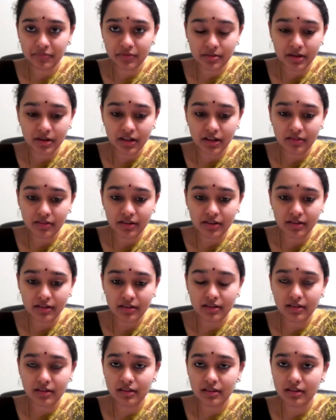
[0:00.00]

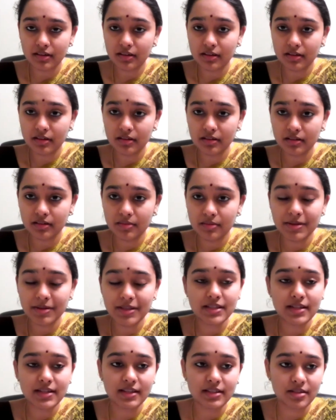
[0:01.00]
whatever
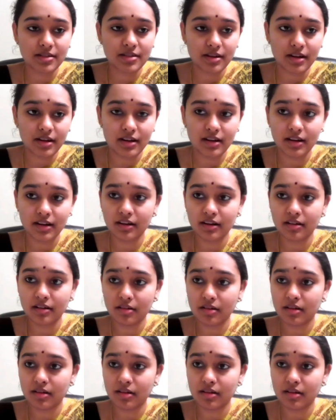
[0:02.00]
mistakes you had done